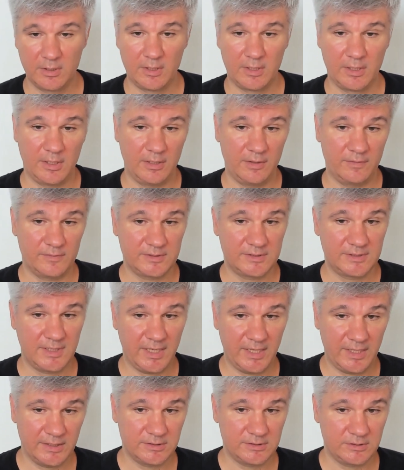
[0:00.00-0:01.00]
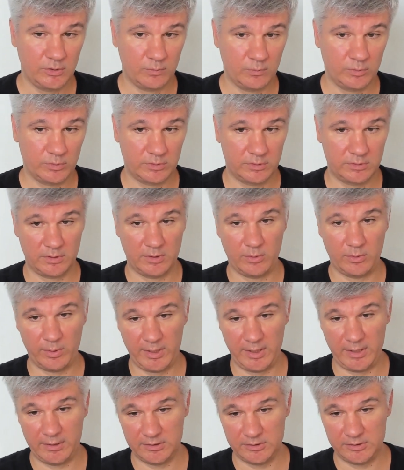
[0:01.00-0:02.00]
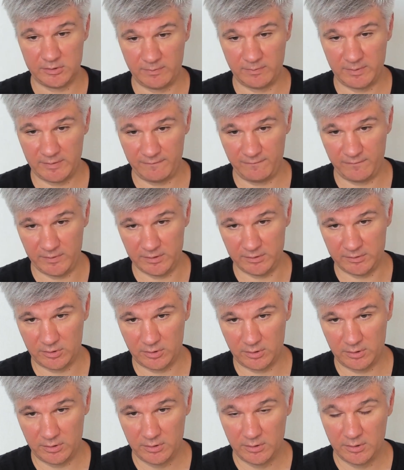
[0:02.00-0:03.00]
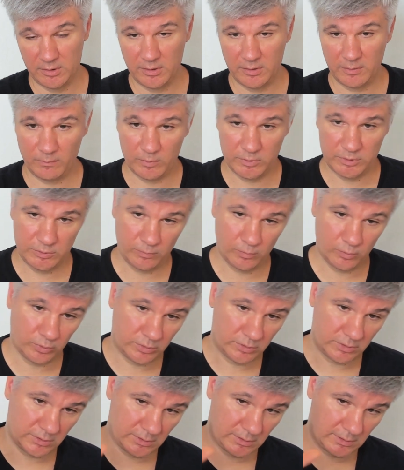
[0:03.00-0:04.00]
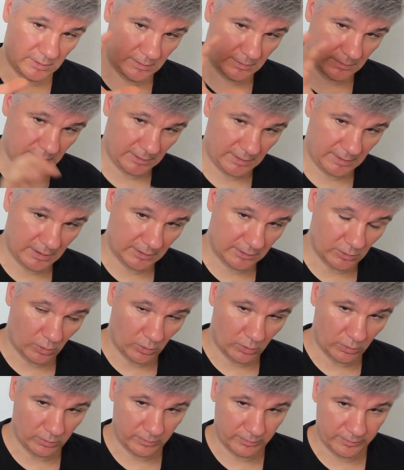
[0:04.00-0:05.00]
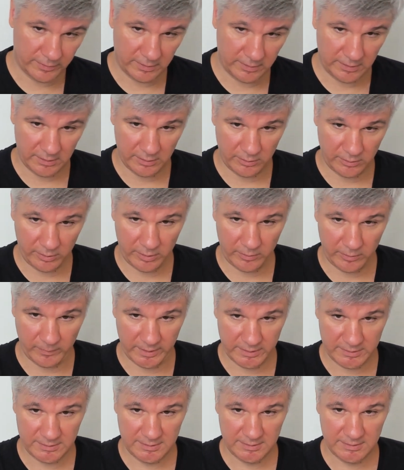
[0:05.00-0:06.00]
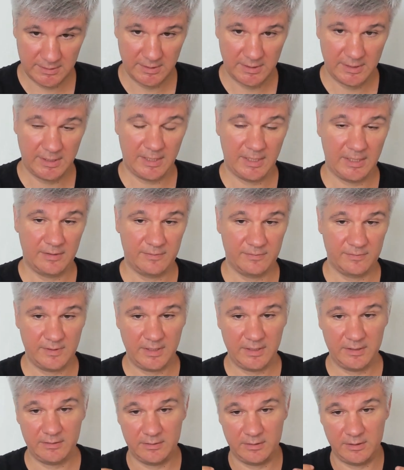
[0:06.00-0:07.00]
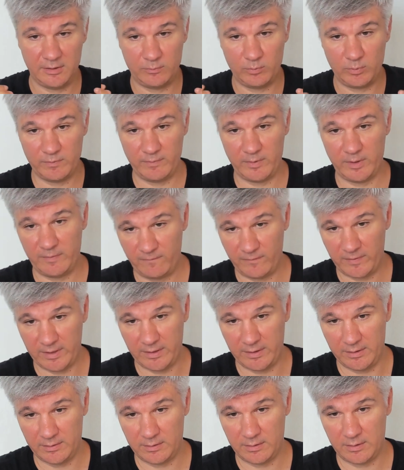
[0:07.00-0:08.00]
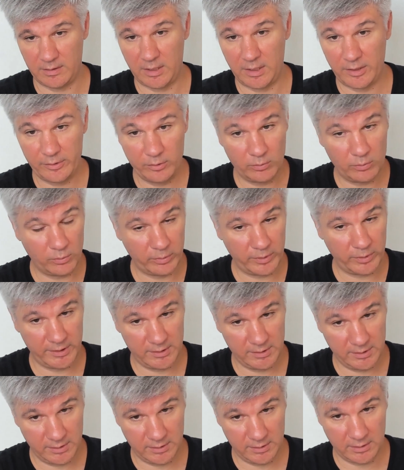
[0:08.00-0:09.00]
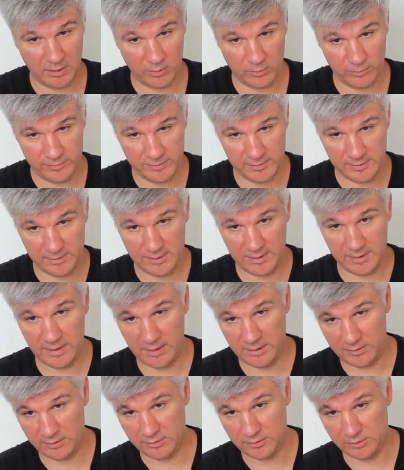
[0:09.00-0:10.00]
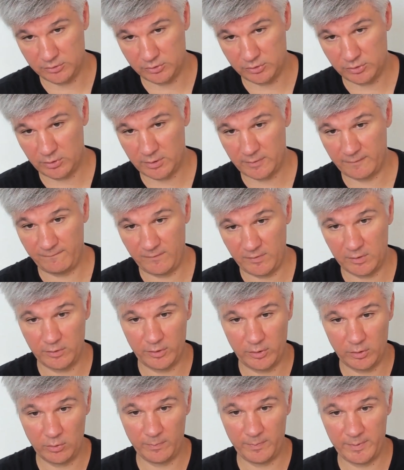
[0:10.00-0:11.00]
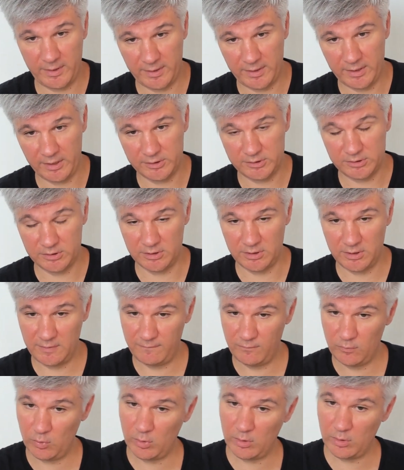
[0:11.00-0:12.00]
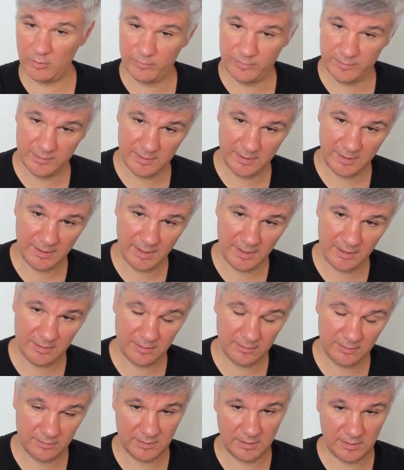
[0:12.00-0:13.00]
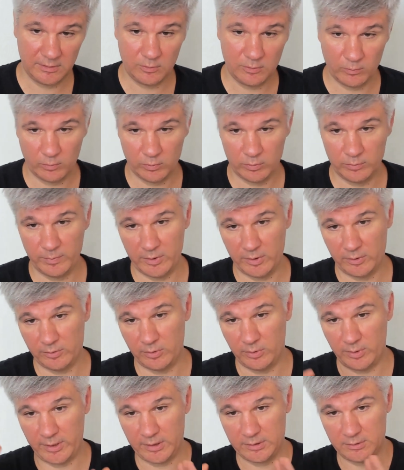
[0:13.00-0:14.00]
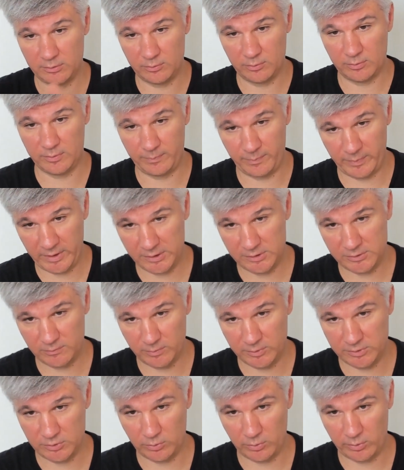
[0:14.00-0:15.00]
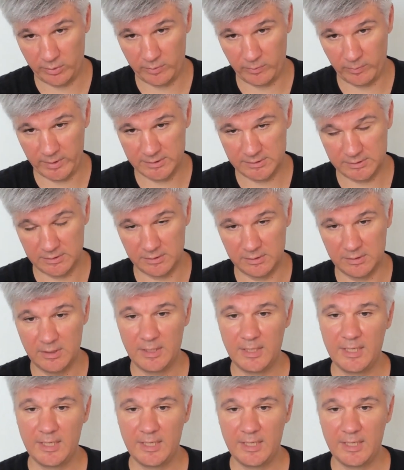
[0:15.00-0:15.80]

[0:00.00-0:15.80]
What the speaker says: In this case, you would create a servlet filter which would get all the requests, and then it would verify, are you already authenticated in Jira via your application? If you are authenticated, then you would be redirected to the page which you requested.